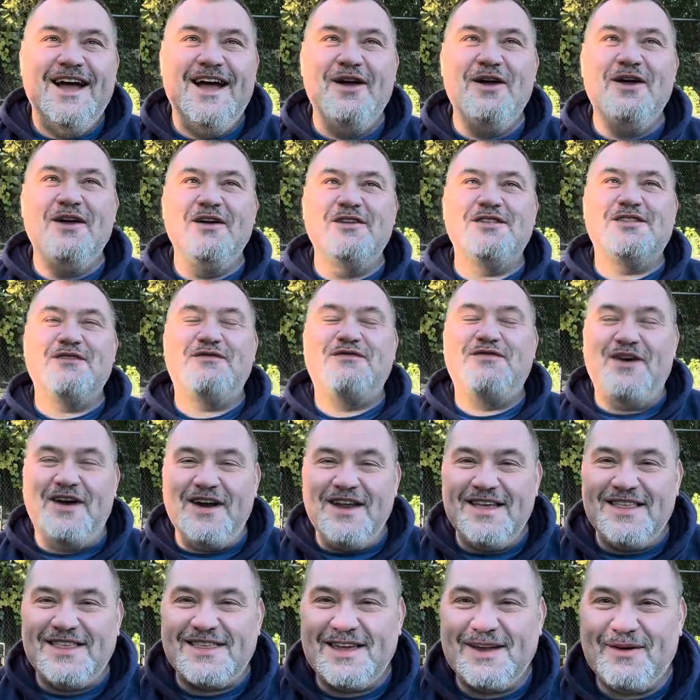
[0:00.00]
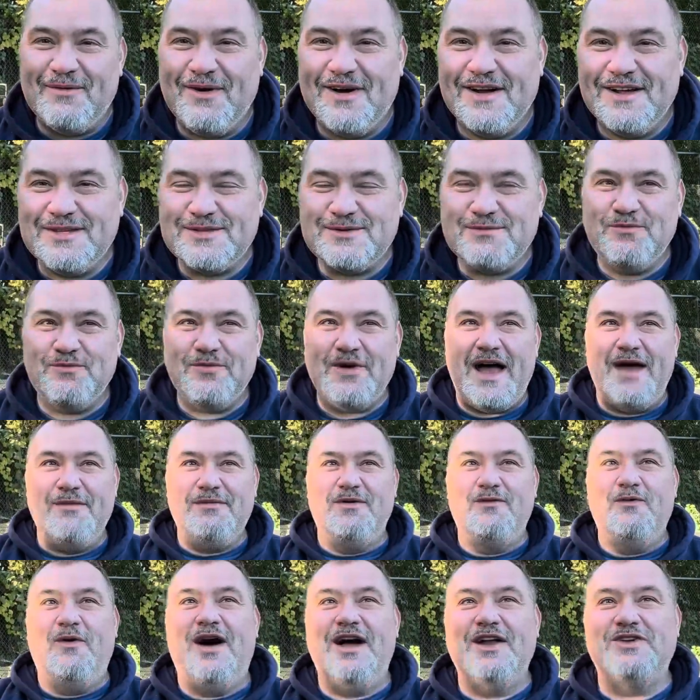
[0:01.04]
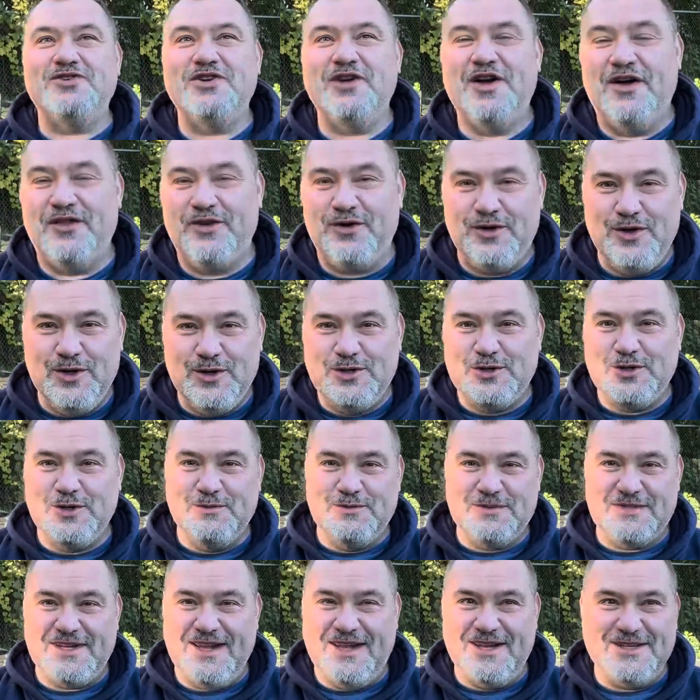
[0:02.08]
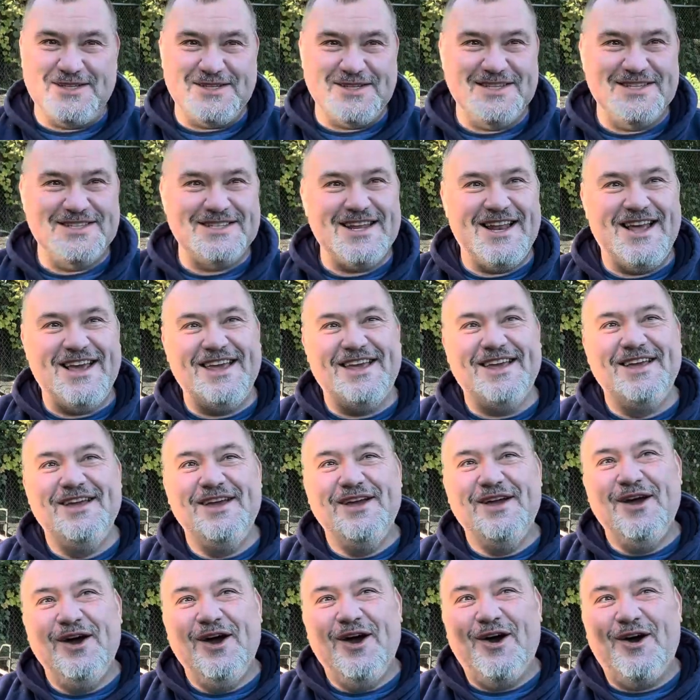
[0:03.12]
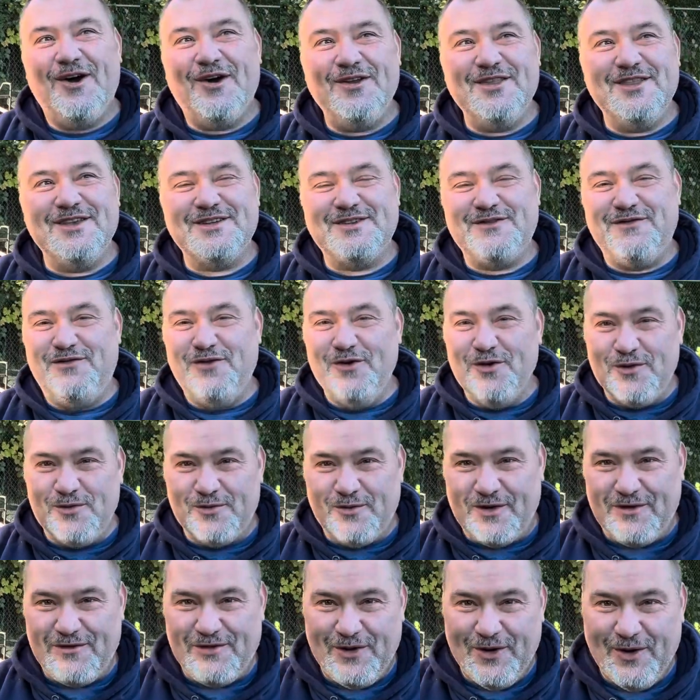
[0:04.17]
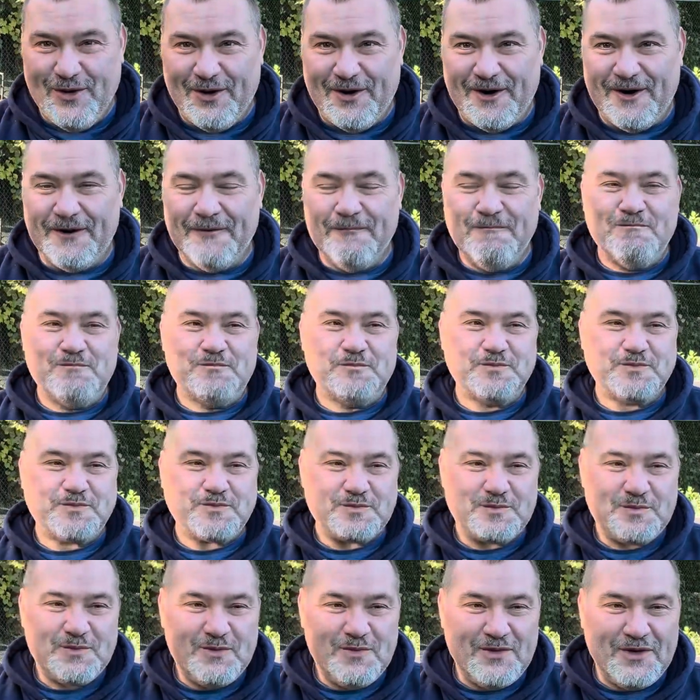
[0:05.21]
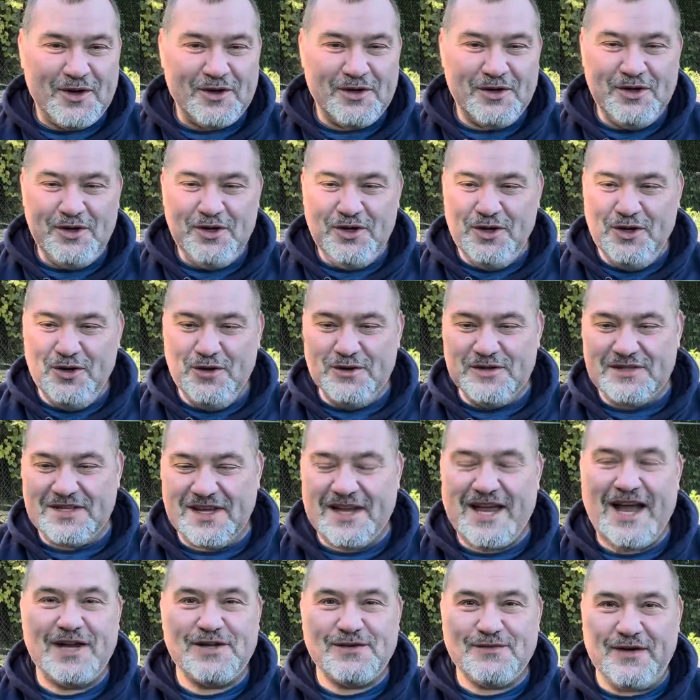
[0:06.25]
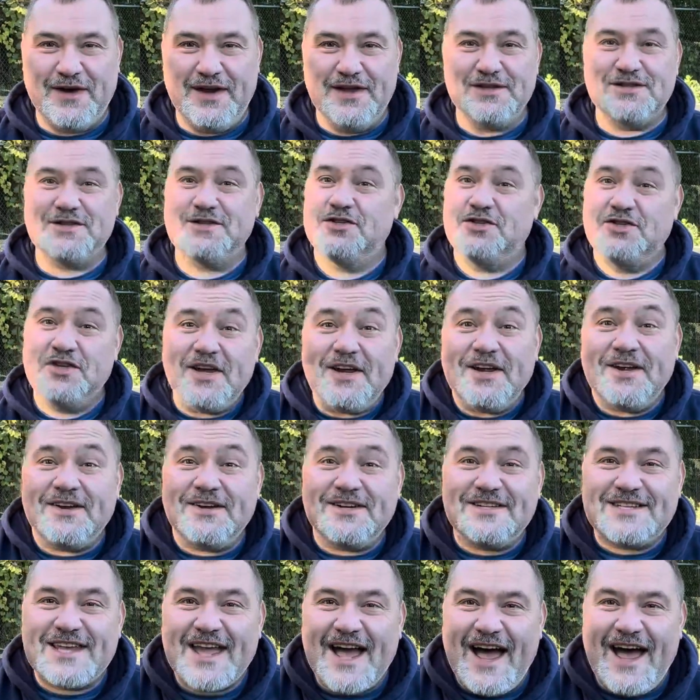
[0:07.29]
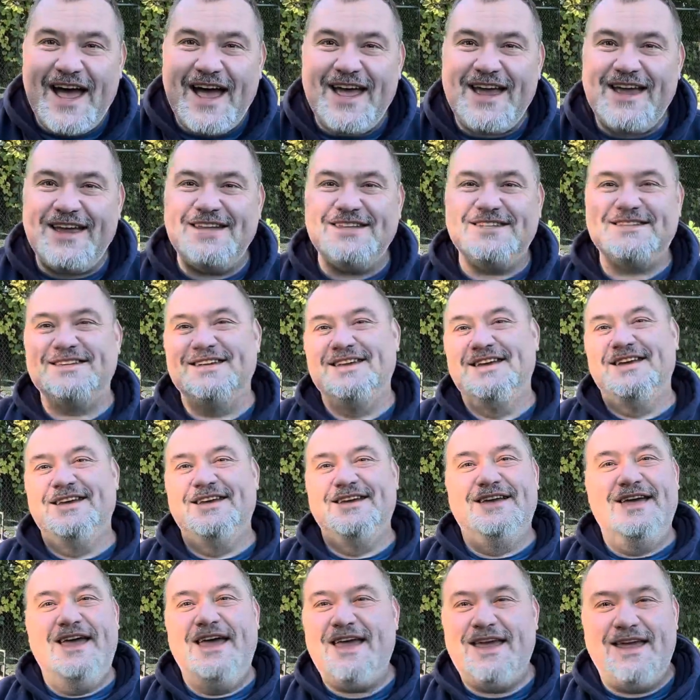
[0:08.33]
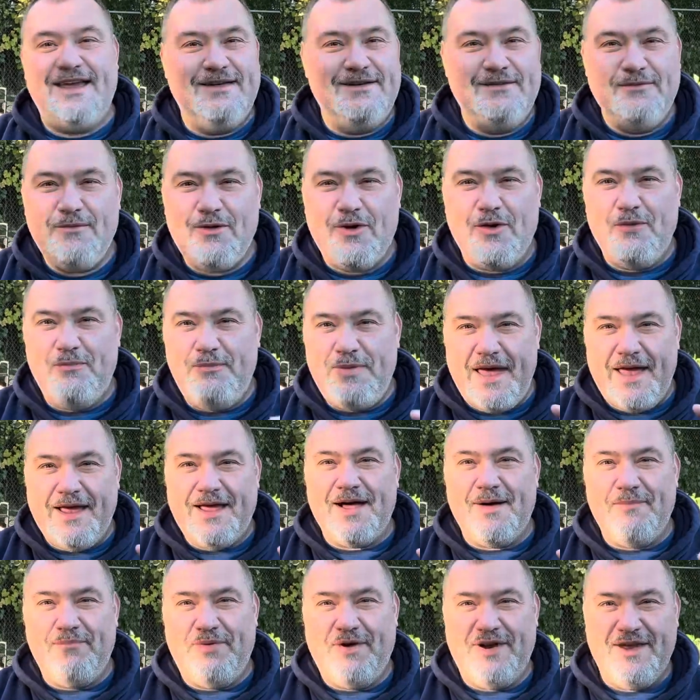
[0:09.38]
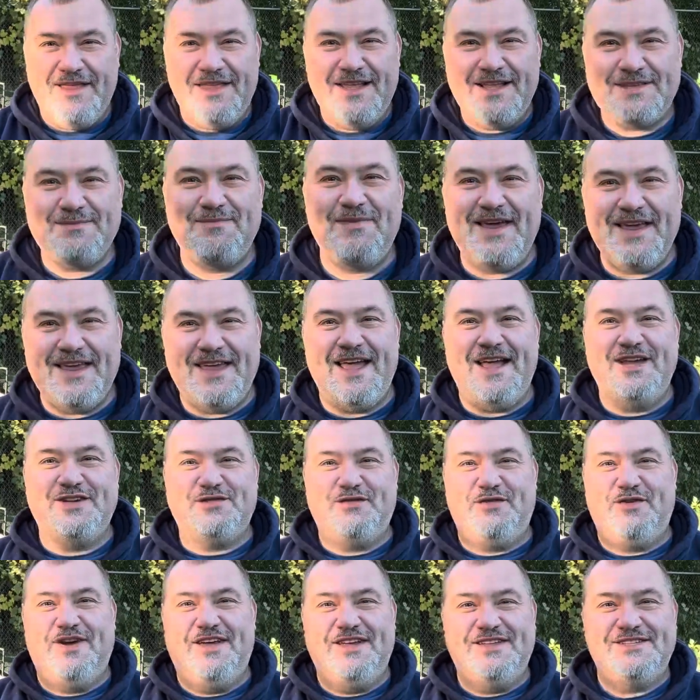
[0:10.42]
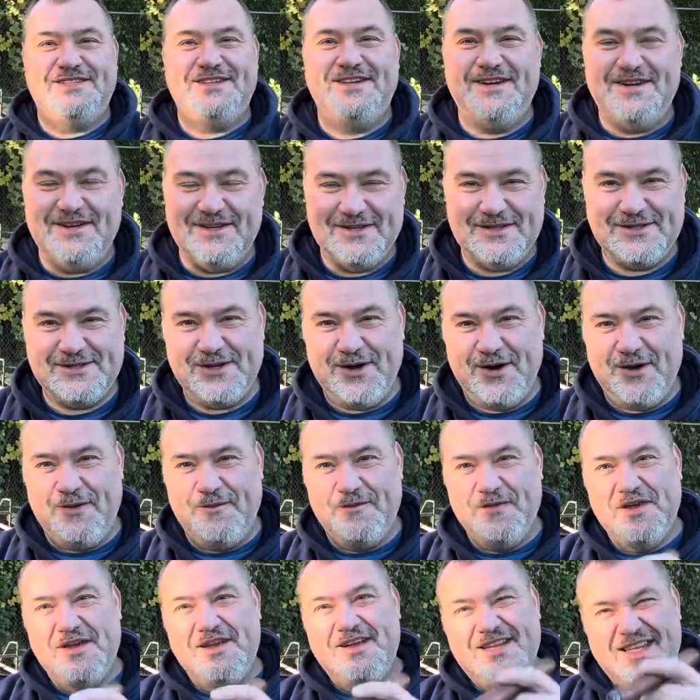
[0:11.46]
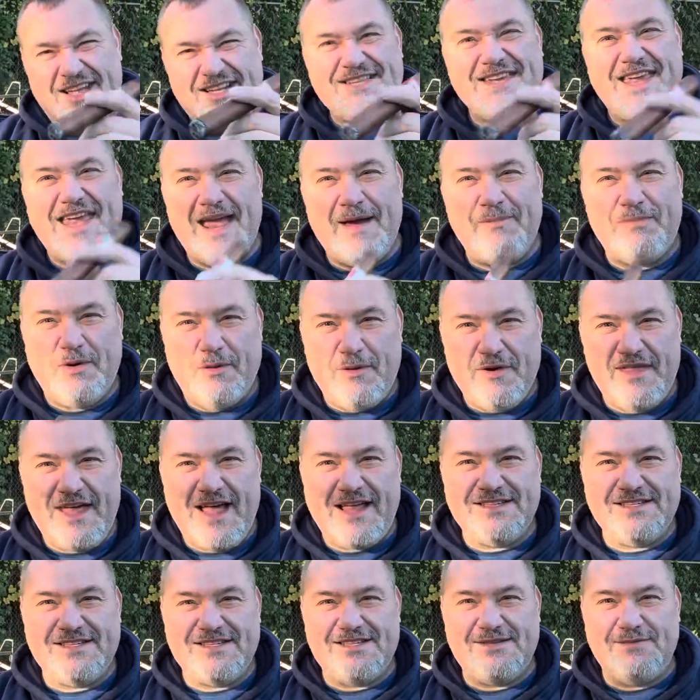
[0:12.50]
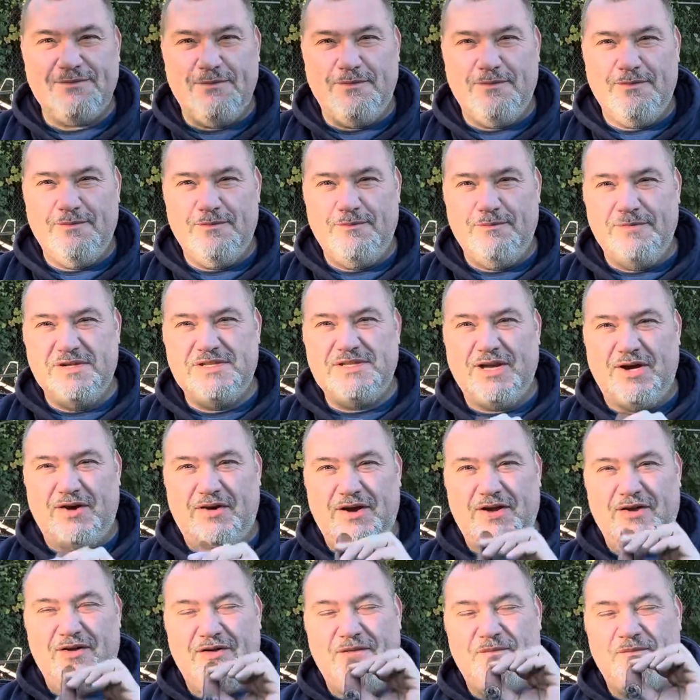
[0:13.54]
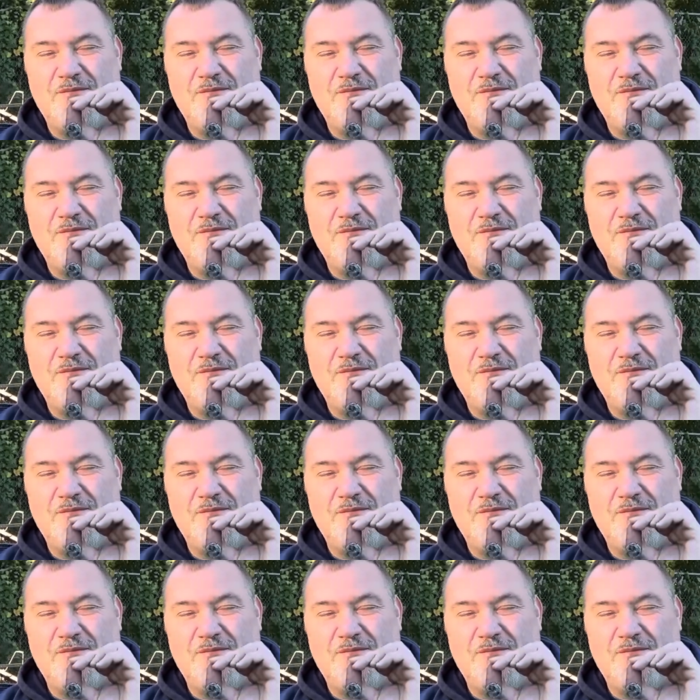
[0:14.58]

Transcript: the funny thing was, I've been watching other YouTube stations, and I heard this food reviewer use the catchphrase, cheers, guys. Hey, whoa, back up, buddy. That's my catchphrase here. So that's Camping with Ed's material.